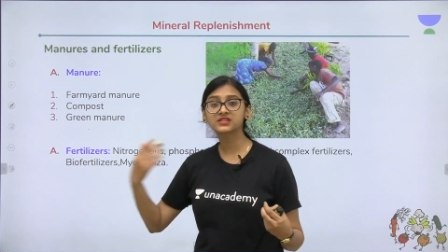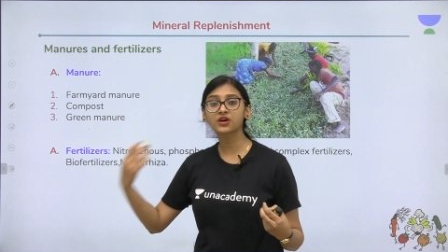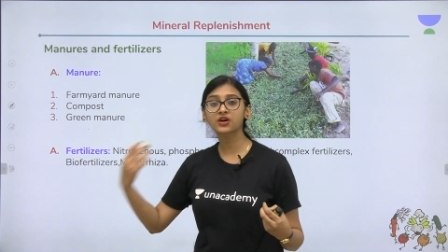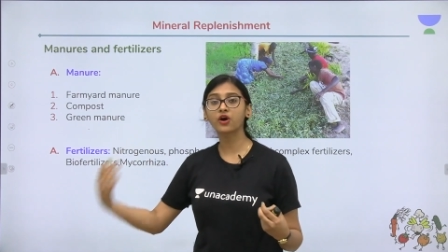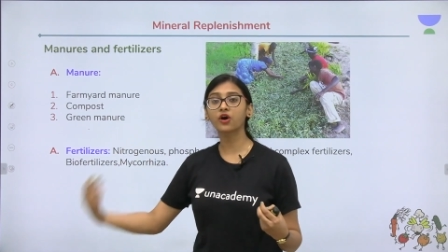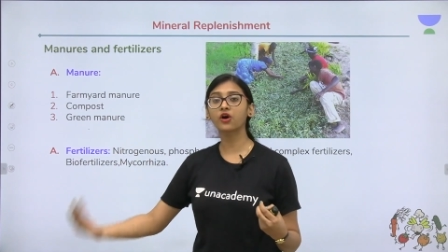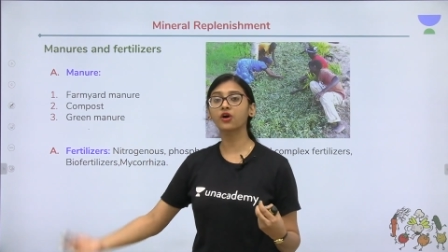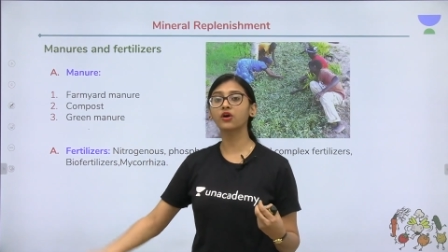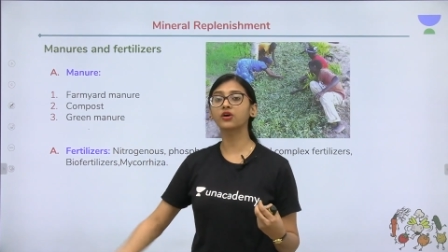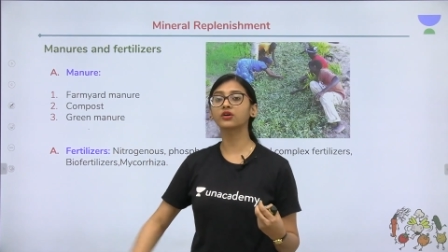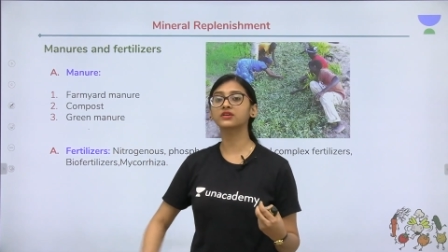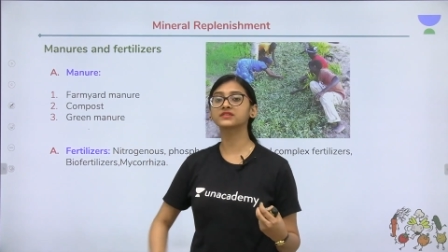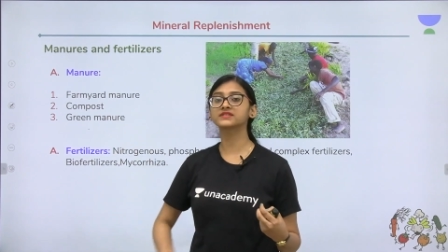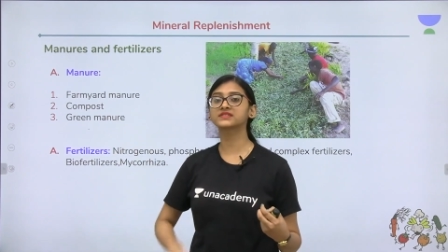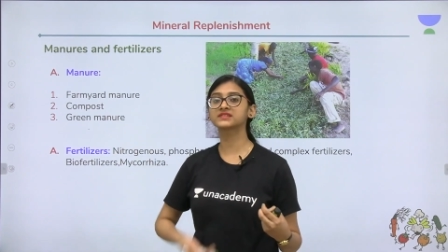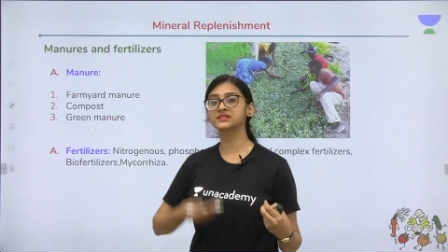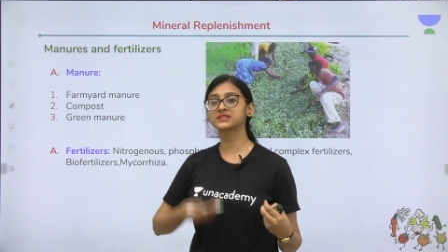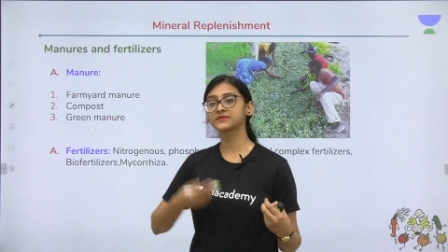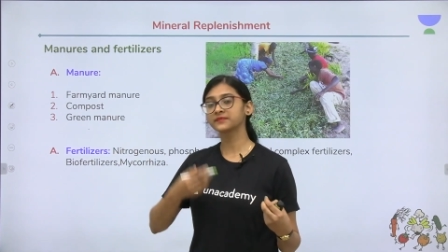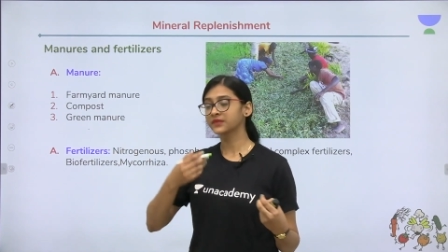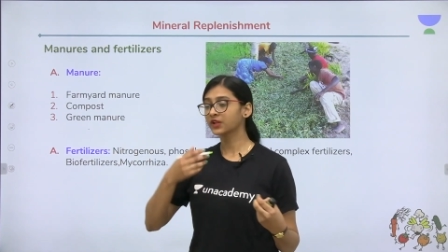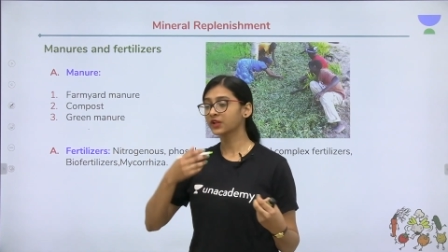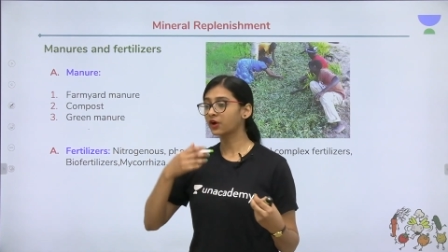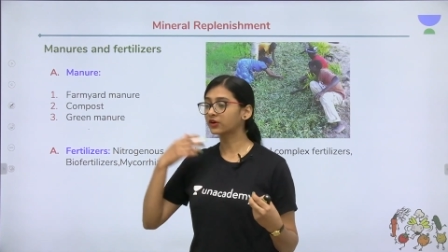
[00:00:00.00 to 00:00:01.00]

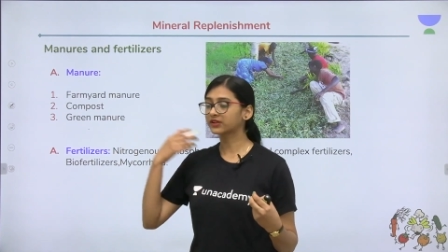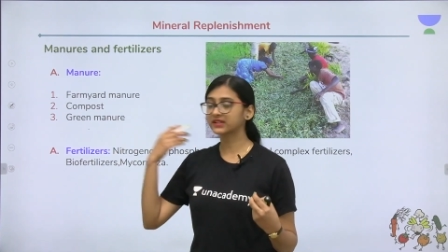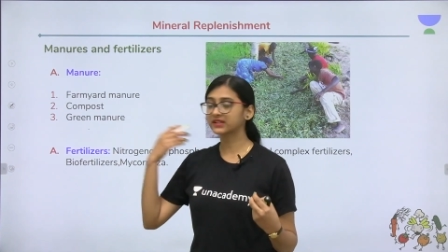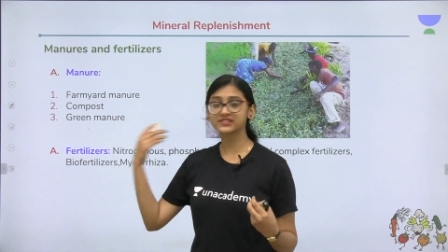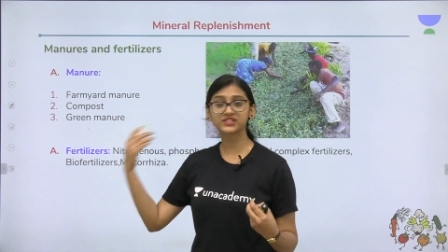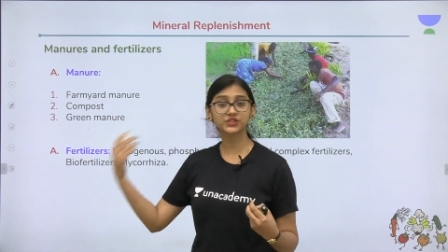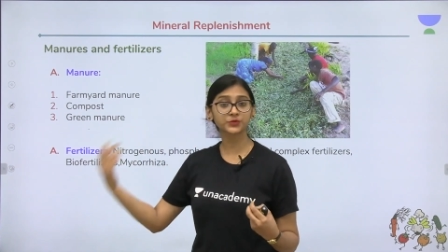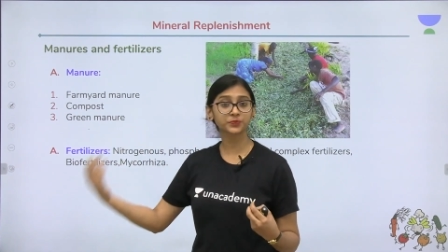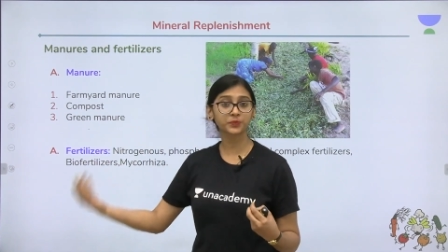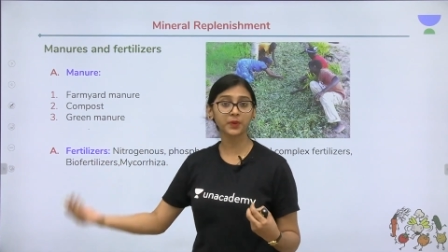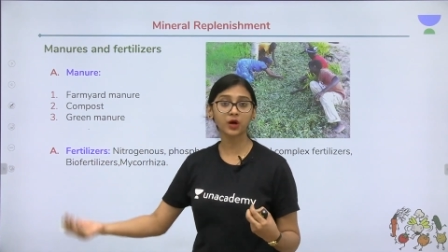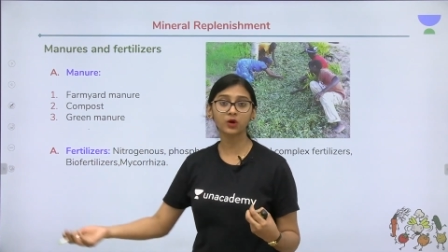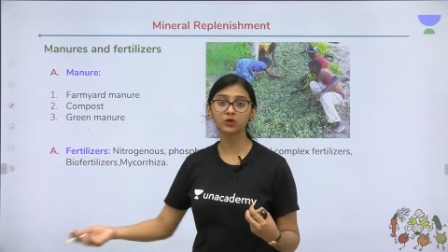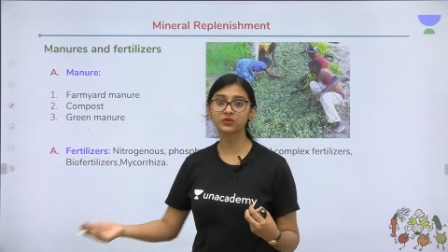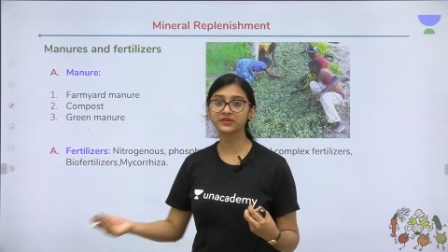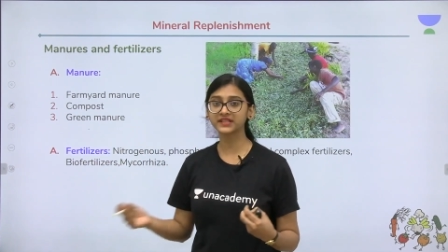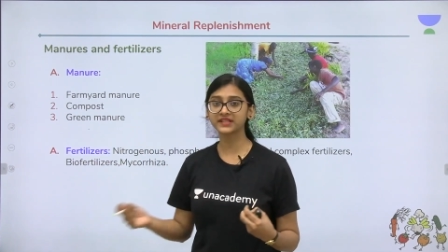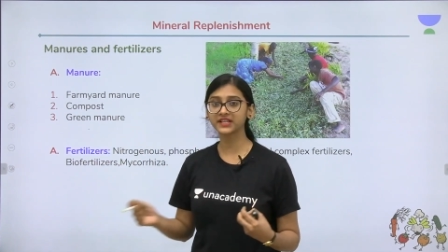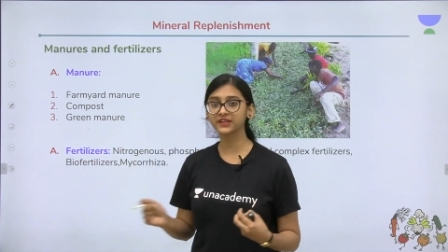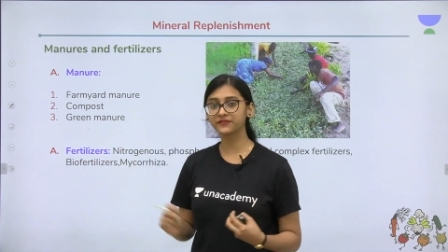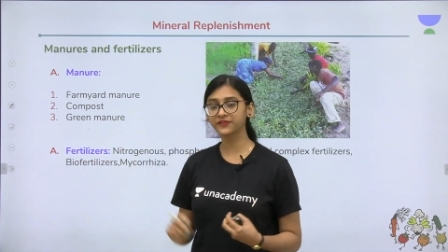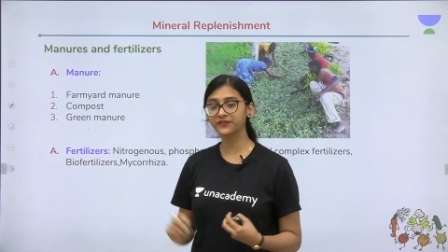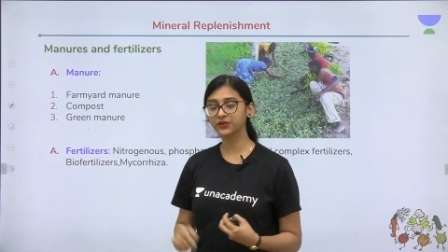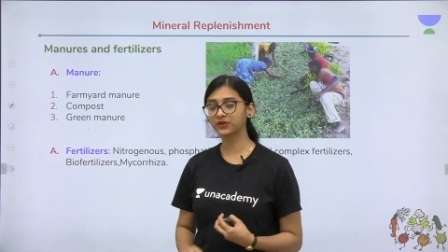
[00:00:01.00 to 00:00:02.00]
horse or also
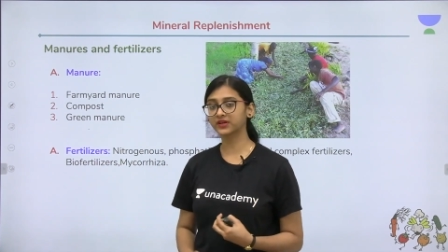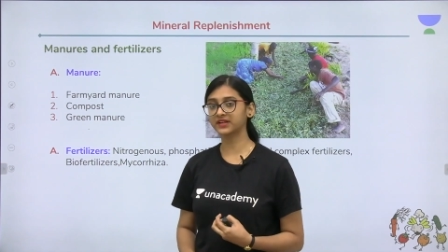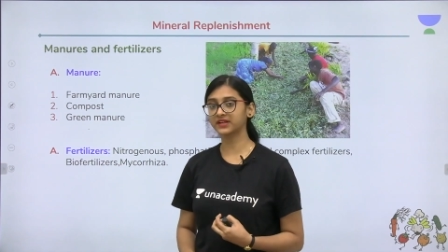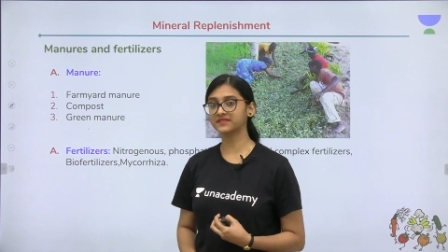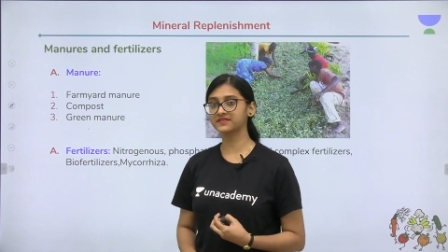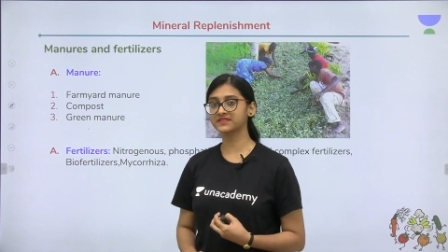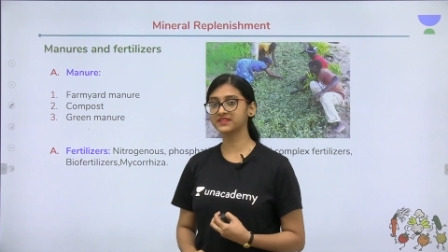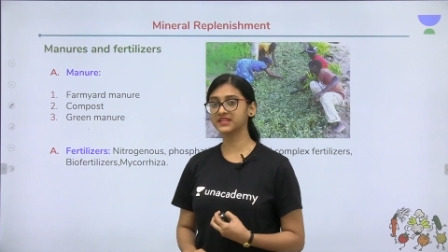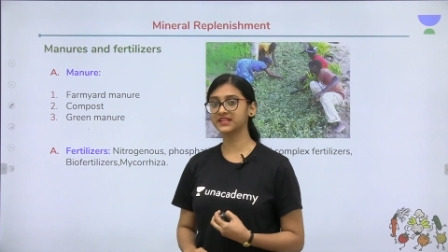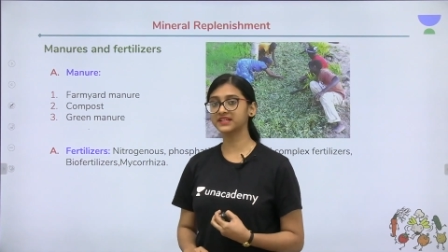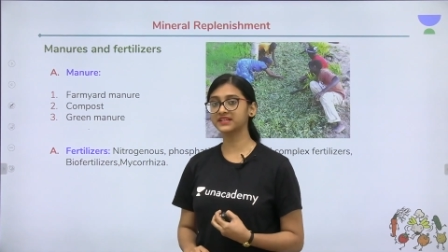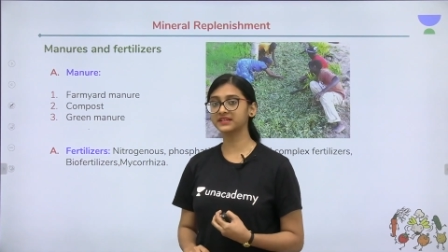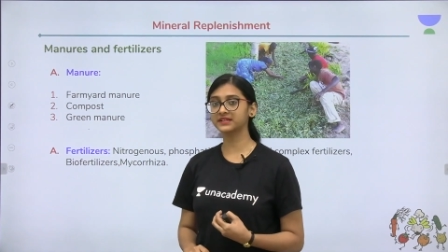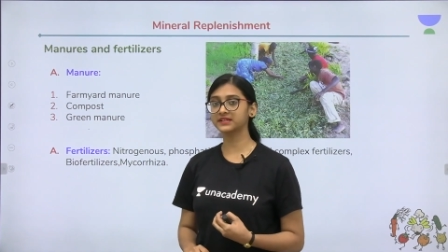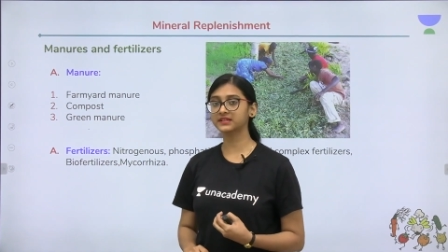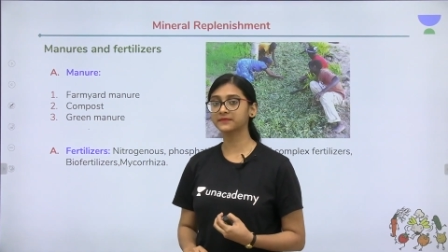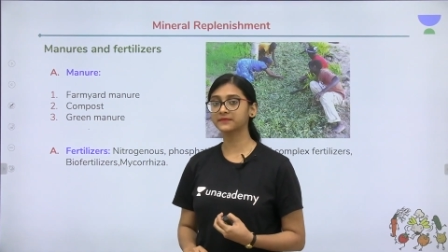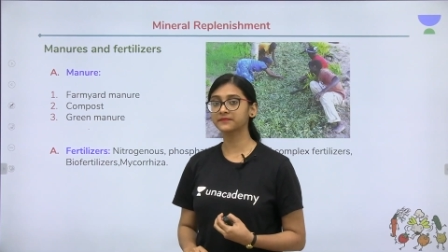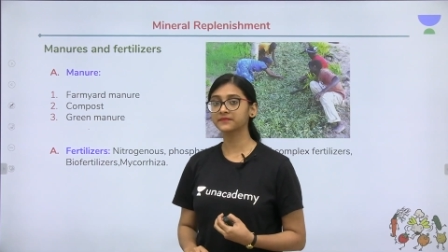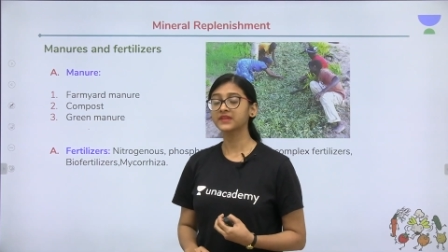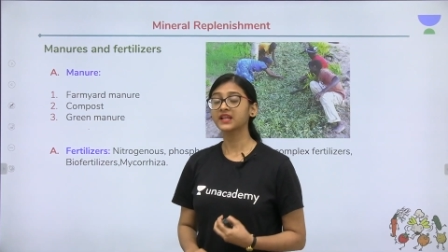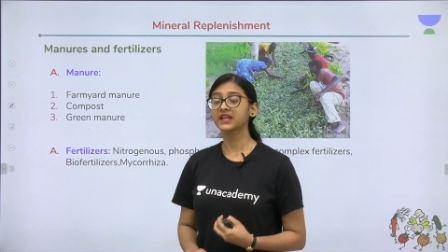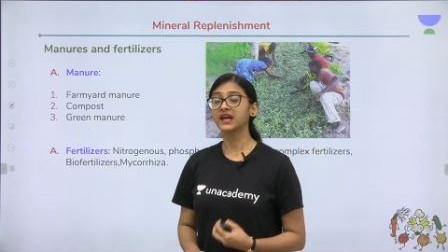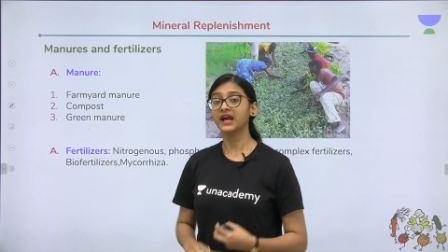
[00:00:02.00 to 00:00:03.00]
poultry if you consider.